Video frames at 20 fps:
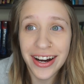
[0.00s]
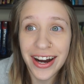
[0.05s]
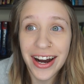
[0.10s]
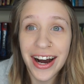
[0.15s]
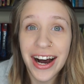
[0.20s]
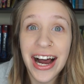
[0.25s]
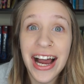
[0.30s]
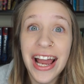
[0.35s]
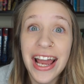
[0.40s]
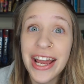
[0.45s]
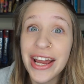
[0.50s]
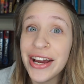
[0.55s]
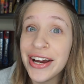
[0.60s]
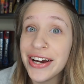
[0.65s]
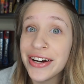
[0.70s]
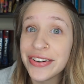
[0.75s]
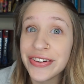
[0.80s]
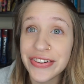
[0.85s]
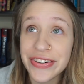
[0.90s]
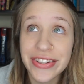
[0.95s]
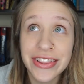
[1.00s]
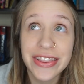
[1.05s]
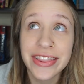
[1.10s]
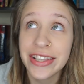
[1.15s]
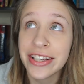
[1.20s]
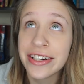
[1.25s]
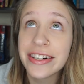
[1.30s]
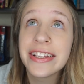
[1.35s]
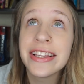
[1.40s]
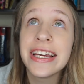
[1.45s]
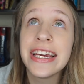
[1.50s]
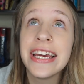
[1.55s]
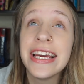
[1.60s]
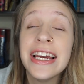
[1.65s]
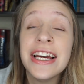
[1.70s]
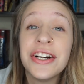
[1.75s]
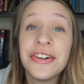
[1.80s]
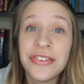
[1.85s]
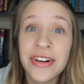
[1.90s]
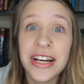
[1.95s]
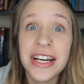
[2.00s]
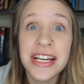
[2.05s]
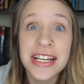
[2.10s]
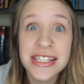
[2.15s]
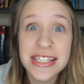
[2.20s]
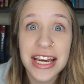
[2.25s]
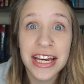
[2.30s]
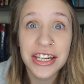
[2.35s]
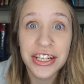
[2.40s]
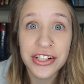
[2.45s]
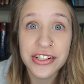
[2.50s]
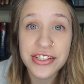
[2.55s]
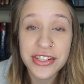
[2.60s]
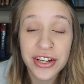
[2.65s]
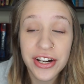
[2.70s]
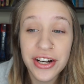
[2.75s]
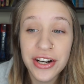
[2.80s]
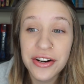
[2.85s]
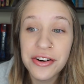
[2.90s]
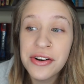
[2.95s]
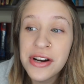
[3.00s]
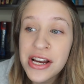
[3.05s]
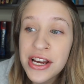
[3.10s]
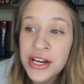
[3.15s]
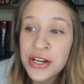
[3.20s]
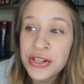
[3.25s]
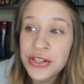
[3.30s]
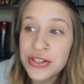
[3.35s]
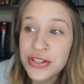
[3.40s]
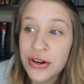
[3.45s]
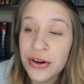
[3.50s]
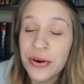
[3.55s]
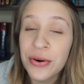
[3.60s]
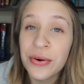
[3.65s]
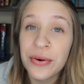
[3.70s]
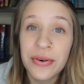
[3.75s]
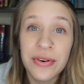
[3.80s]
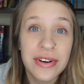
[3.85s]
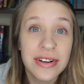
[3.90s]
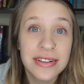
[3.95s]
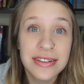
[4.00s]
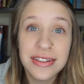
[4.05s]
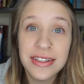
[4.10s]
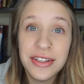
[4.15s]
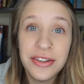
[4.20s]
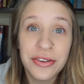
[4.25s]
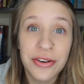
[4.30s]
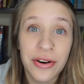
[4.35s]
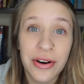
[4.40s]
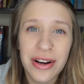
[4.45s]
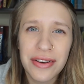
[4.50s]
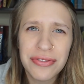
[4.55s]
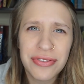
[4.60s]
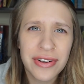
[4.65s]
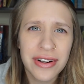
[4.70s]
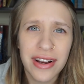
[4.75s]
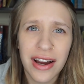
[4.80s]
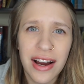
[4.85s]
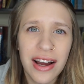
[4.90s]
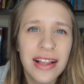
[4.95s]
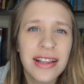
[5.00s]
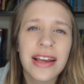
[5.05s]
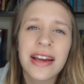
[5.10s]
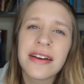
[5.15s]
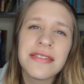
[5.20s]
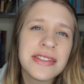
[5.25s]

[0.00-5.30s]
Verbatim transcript: I or er, literally read it 10 years ago. So, you know, I forgot, like